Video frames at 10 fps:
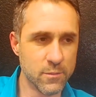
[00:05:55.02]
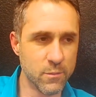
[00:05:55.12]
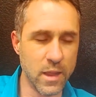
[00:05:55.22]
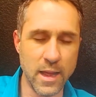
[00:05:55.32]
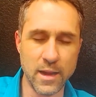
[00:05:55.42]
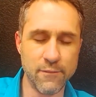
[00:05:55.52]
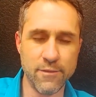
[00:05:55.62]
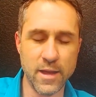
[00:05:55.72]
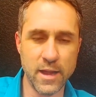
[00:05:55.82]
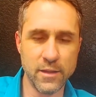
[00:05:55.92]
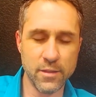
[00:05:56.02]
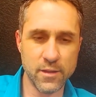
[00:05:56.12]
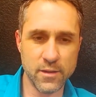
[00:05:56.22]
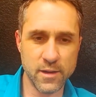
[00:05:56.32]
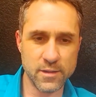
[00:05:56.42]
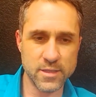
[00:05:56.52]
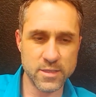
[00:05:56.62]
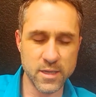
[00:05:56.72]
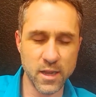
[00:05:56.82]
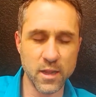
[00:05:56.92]
blind faith and
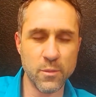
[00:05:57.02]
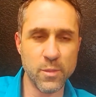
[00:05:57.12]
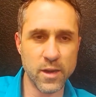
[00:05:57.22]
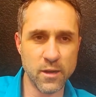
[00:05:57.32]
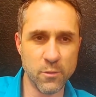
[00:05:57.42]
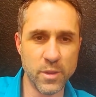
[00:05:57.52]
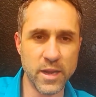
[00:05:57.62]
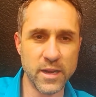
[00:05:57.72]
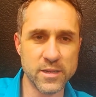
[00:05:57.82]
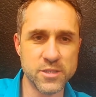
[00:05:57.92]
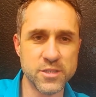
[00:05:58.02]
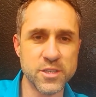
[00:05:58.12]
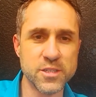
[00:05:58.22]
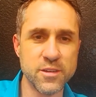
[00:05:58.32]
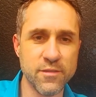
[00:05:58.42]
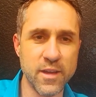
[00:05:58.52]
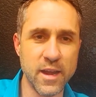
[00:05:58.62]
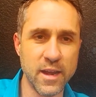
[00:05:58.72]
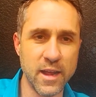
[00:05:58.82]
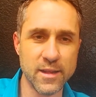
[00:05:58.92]
just a little bit of obedience, just to
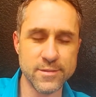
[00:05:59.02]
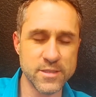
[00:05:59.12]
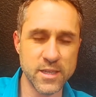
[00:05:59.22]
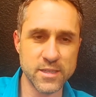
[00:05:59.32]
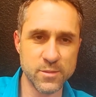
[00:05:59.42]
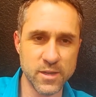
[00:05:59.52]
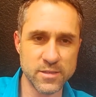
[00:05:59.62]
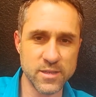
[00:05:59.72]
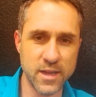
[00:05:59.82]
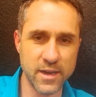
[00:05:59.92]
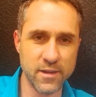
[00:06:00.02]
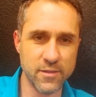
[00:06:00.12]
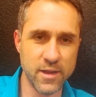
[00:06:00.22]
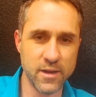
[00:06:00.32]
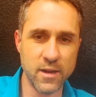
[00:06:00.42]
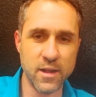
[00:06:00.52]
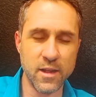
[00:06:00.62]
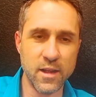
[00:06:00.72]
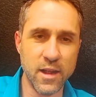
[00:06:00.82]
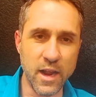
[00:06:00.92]
find out 6 months later that
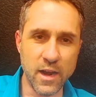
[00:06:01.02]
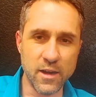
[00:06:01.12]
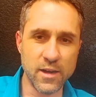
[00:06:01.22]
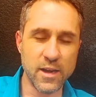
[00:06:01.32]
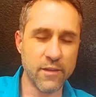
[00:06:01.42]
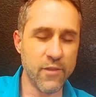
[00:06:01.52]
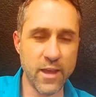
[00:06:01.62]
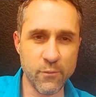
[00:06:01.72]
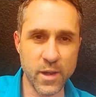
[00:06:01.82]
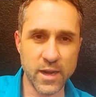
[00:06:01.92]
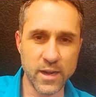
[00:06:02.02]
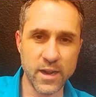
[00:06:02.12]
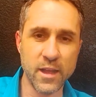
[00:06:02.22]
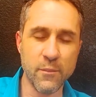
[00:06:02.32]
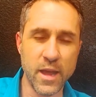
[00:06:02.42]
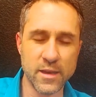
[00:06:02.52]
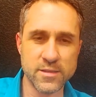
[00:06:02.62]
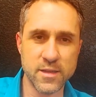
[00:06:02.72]
Eric didn't even have money to get back